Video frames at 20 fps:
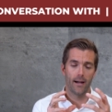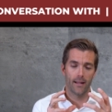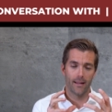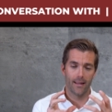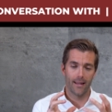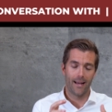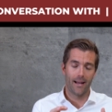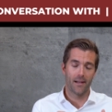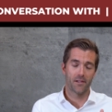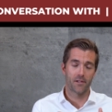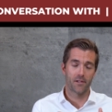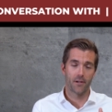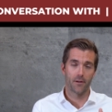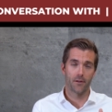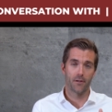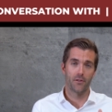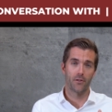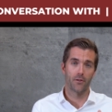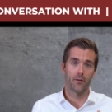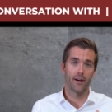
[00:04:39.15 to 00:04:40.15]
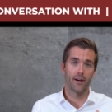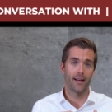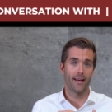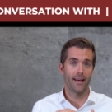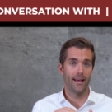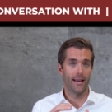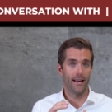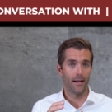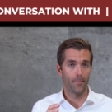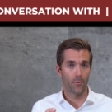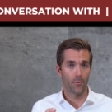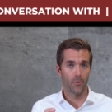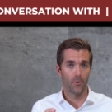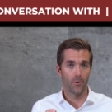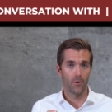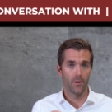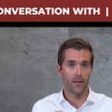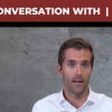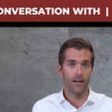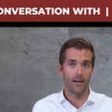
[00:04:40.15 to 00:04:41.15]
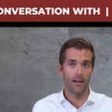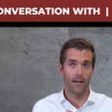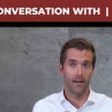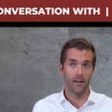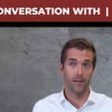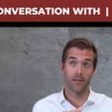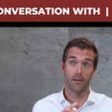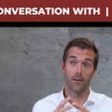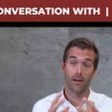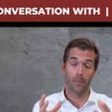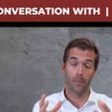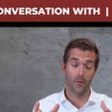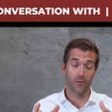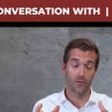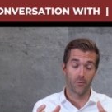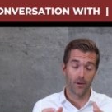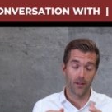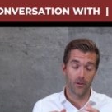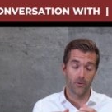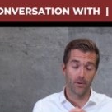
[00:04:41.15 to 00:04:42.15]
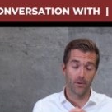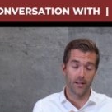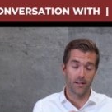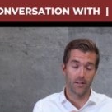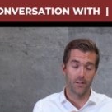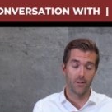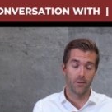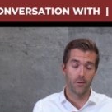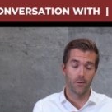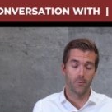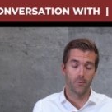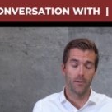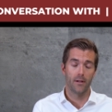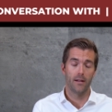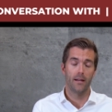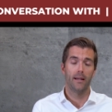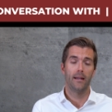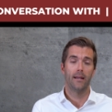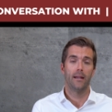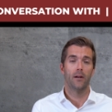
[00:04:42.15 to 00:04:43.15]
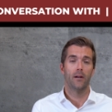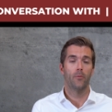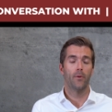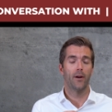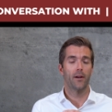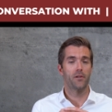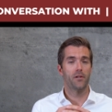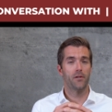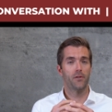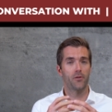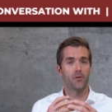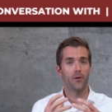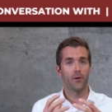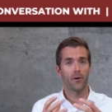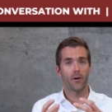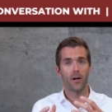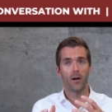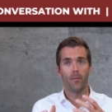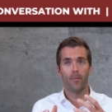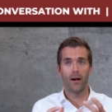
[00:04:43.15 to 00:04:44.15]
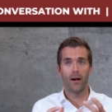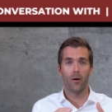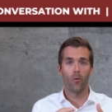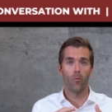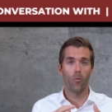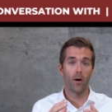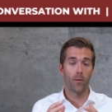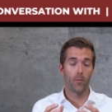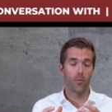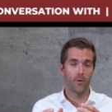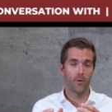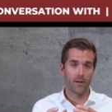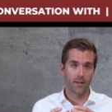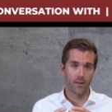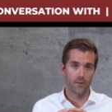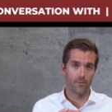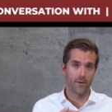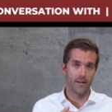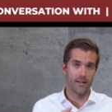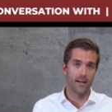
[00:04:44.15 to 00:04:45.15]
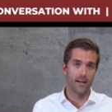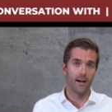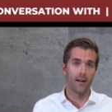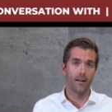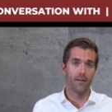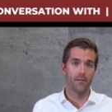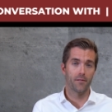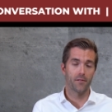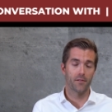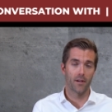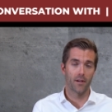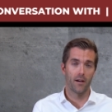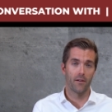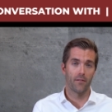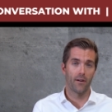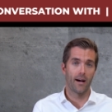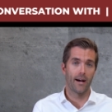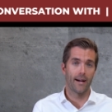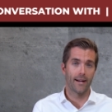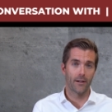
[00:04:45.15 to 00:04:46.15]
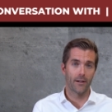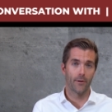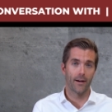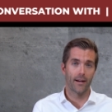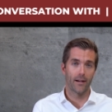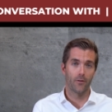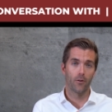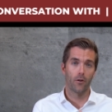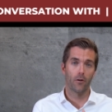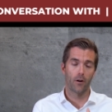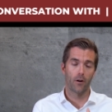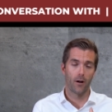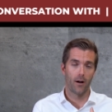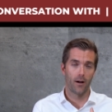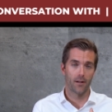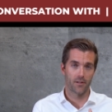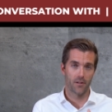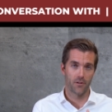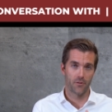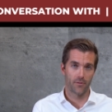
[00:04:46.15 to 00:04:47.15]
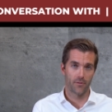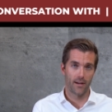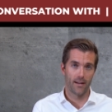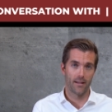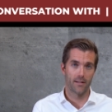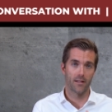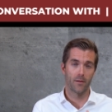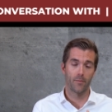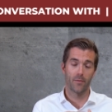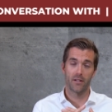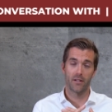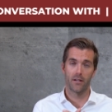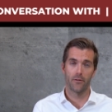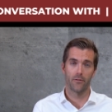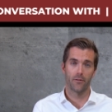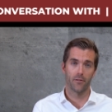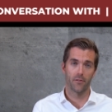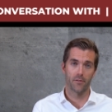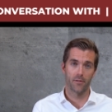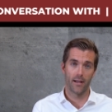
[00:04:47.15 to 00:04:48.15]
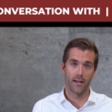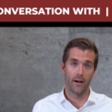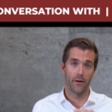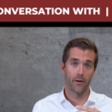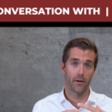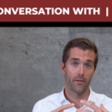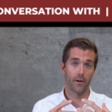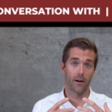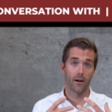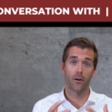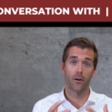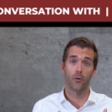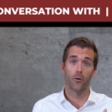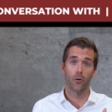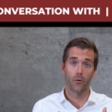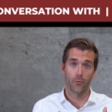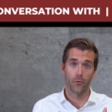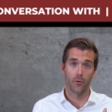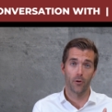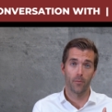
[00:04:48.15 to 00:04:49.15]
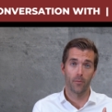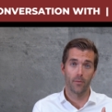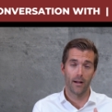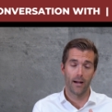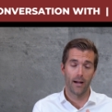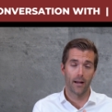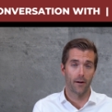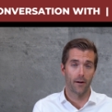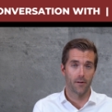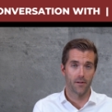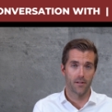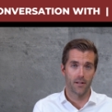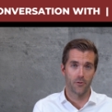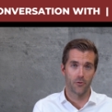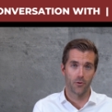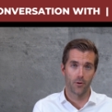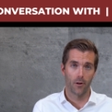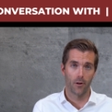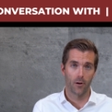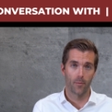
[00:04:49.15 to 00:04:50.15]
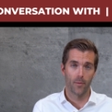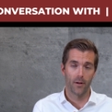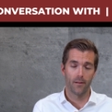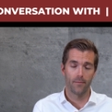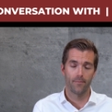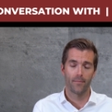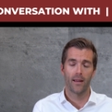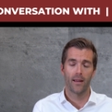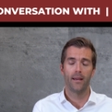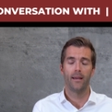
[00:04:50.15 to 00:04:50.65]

last year during April 2022, we actually took about 1.3 tons of high-grade gold concentrates and materials out of our gold room at our Central Gawler Mill.